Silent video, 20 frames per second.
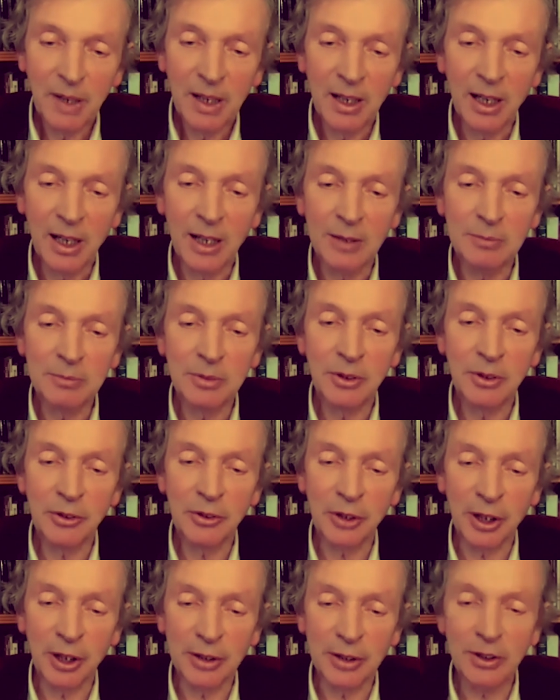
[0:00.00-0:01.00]
Um,
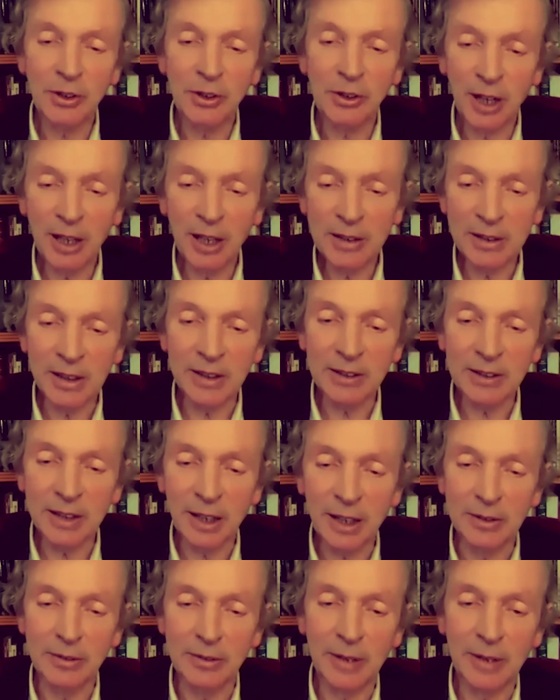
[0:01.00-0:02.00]
scientists like that
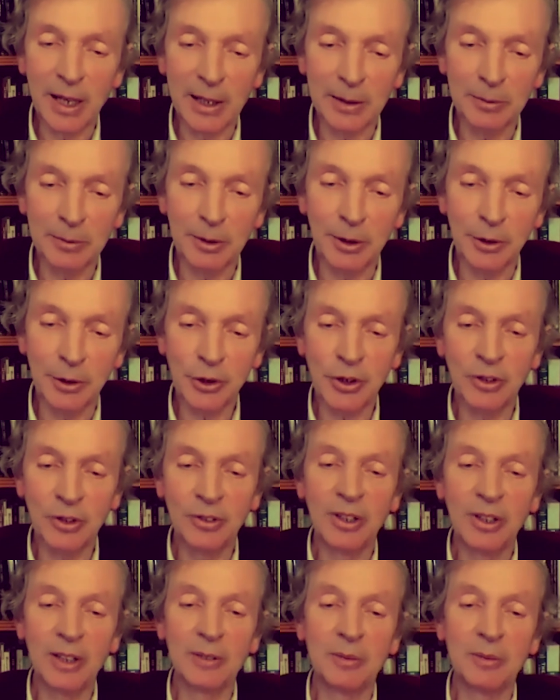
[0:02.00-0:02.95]
kind of language. You know,